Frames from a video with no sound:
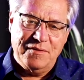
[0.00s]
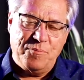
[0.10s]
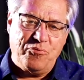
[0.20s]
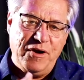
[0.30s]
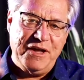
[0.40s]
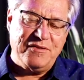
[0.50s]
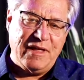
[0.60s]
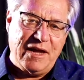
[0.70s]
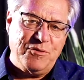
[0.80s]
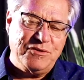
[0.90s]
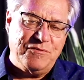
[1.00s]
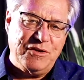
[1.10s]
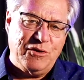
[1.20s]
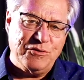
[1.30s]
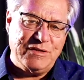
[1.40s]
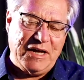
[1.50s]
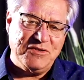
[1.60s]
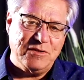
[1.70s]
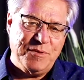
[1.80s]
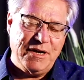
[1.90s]
the praise language of the Old
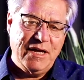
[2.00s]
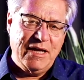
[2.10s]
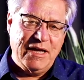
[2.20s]
Testament,